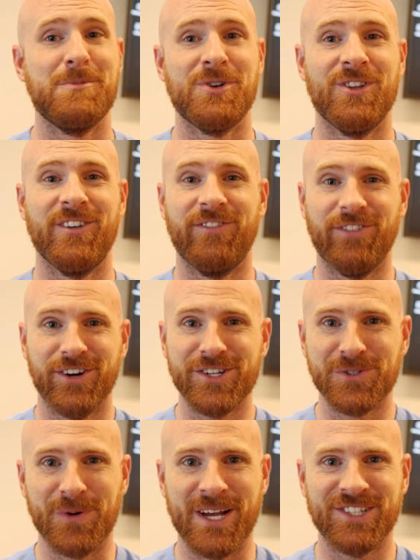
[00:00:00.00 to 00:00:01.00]
I'm sure the
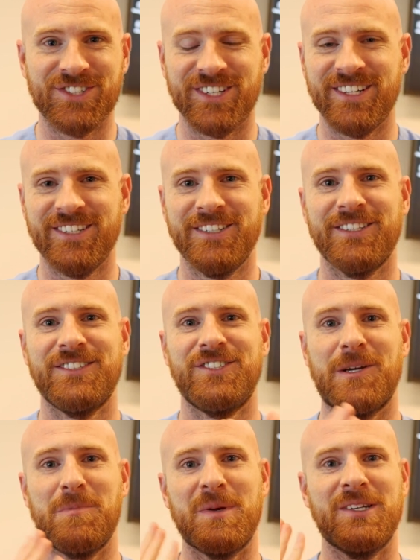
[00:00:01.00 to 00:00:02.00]
first question
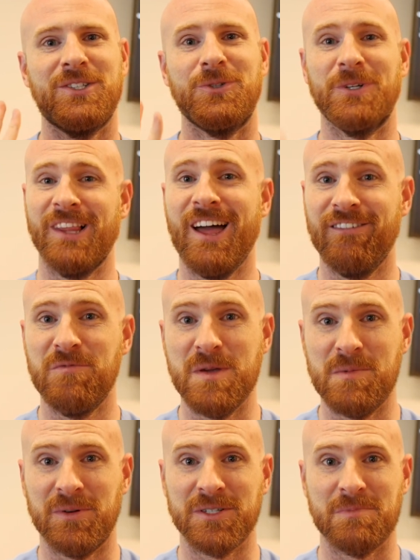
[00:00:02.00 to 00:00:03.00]
jumping to a lot
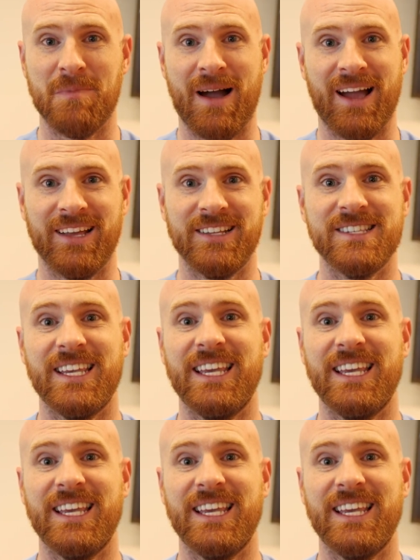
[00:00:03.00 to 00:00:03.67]
of people's minds